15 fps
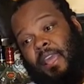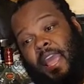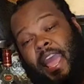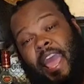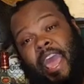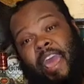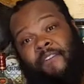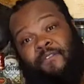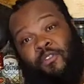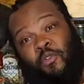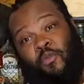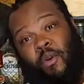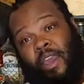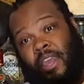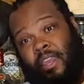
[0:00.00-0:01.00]
half the
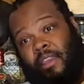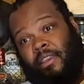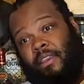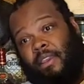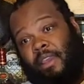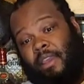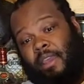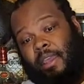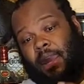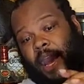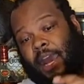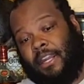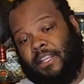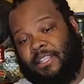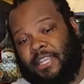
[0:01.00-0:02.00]
weight
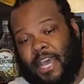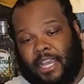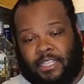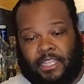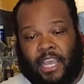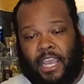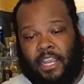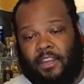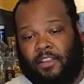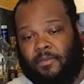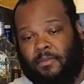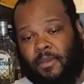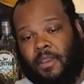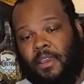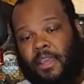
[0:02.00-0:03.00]
out of
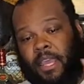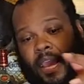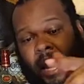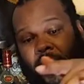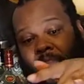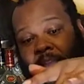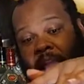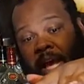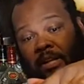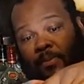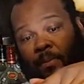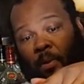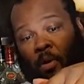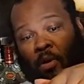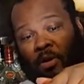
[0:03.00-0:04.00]
titanium, and it has
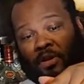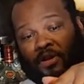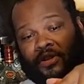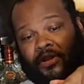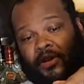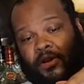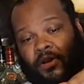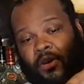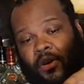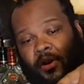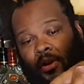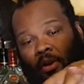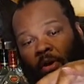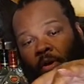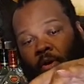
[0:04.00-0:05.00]
ports
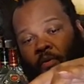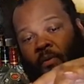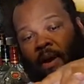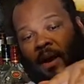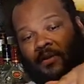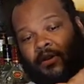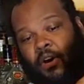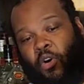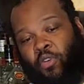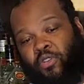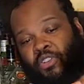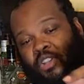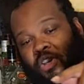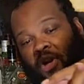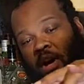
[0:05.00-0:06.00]
around the whole
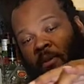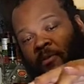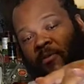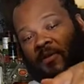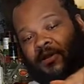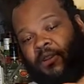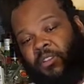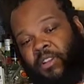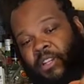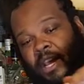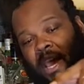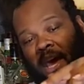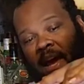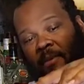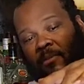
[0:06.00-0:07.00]
circumference of the
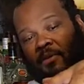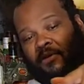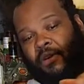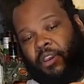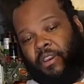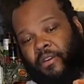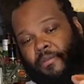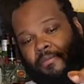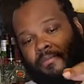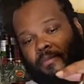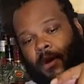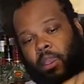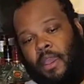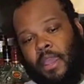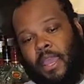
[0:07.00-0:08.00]
diameter here,
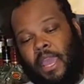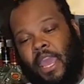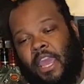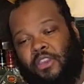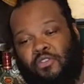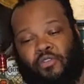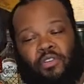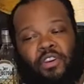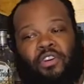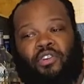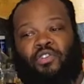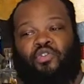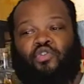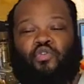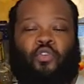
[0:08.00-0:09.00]
and you can
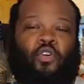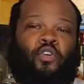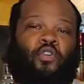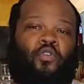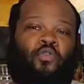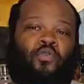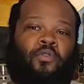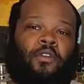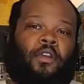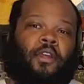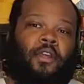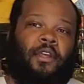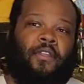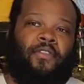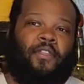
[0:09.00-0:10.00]
control
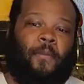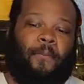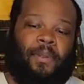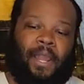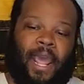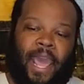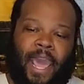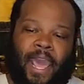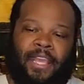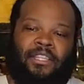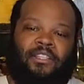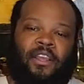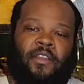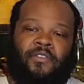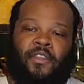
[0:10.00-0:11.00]
the
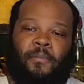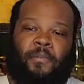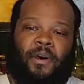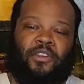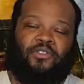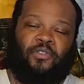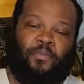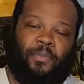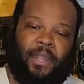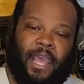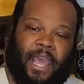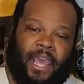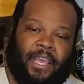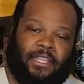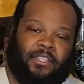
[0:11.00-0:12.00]
blast, the muzzle
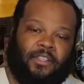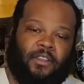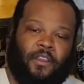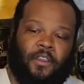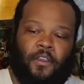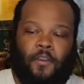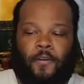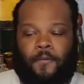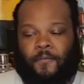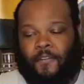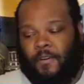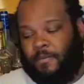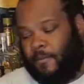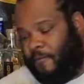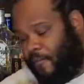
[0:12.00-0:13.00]
blast, from the